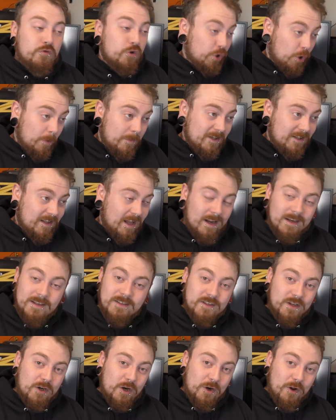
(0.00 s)
Grooming
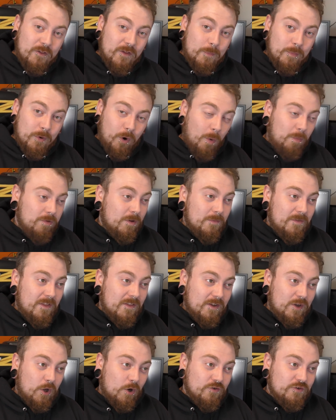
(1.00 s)
gangs are another problem that
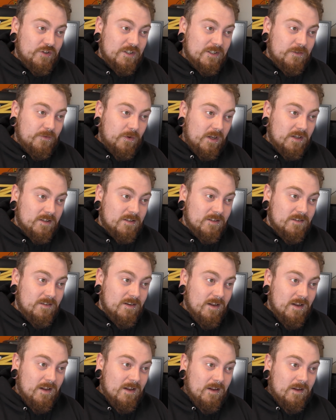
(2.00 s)
the country's facing.
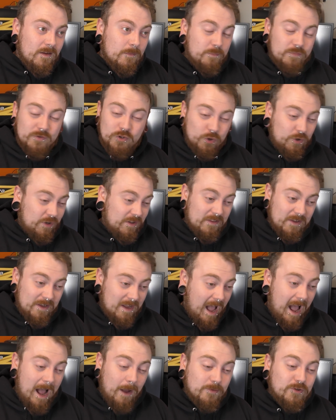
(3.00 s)
Due to
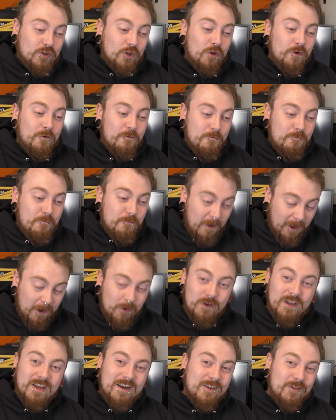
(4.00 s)
the absolute
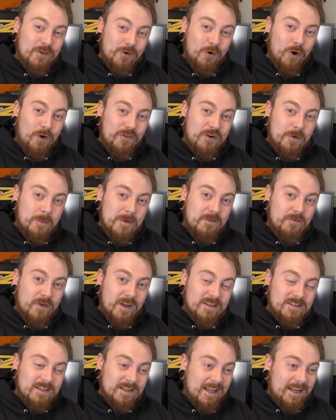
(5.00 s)
failure of the Rotherham
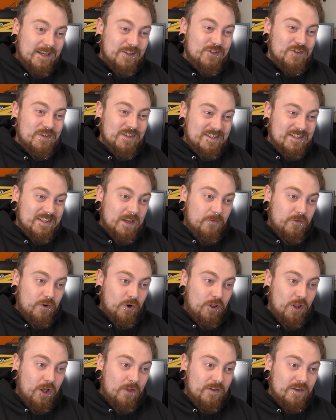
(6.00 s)
investigation and
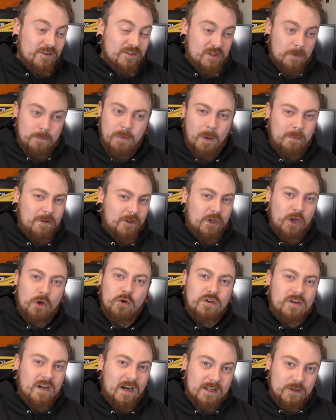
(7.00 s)
several others, the public
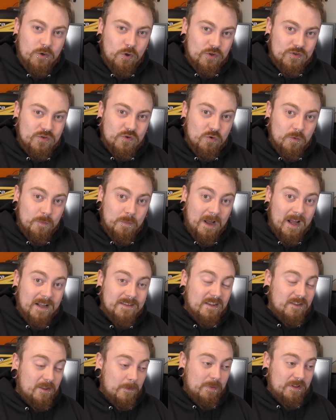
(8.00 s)
outcry got so bad
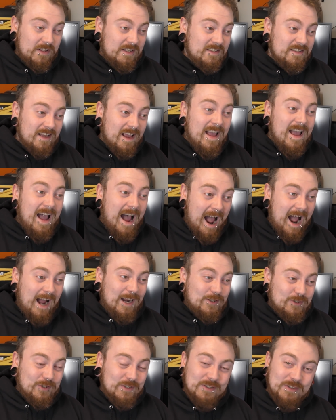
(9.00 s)
that the police
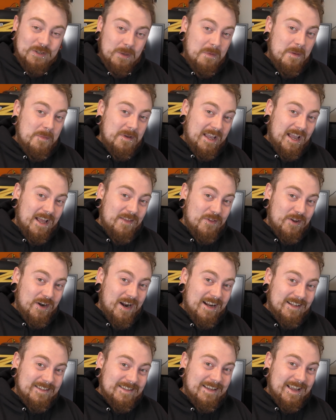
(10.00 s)
actually seem to be getting their
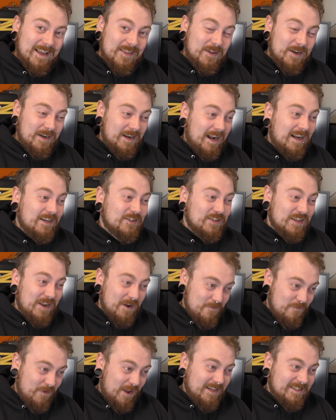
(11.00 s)
act together and actually
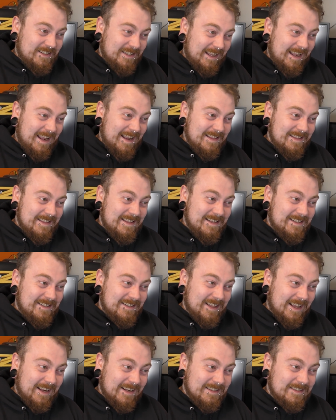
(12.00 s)
investigating these
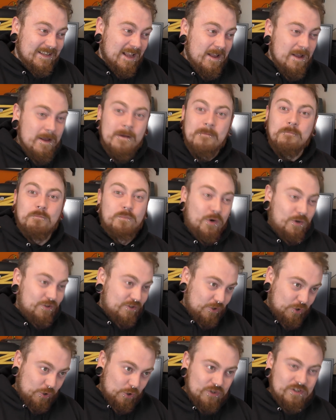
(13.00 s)
things.
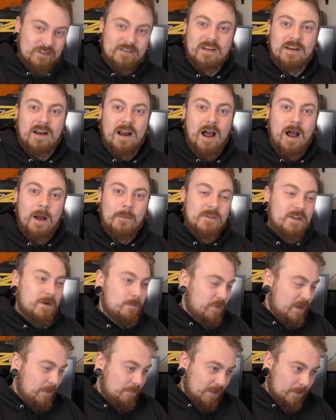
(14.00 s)
Prosecutions are happening,
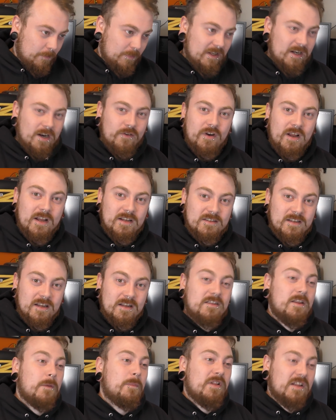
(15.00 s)
people are being arrested,
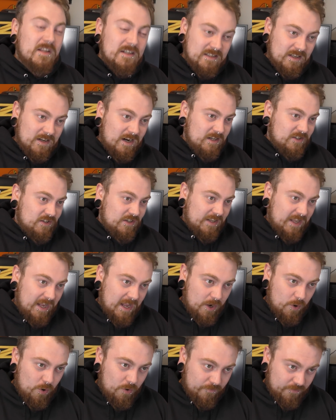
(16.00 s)
the police are actually
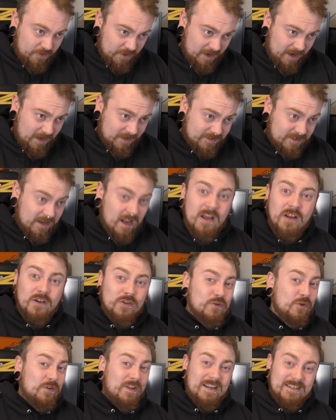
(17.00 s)
getting off their arse,
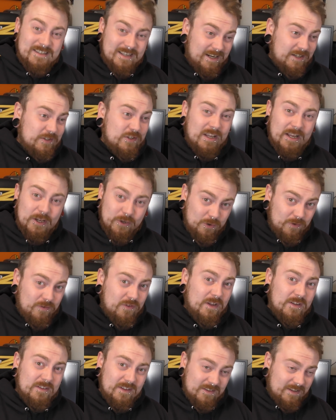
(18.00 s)
so that's actually a good
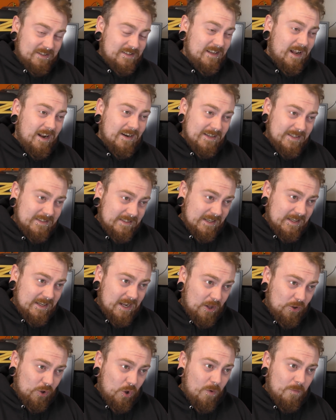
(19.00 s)
thing that they're starting to take it
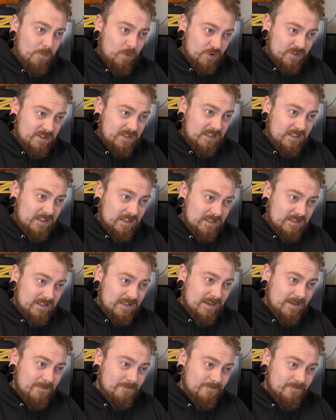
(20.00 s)
a lot more
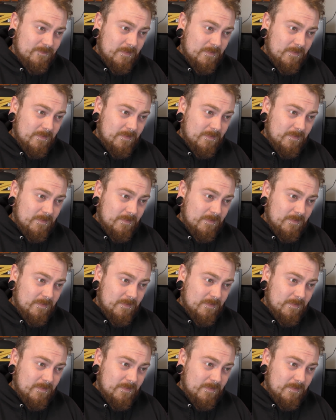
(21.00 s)
seriously.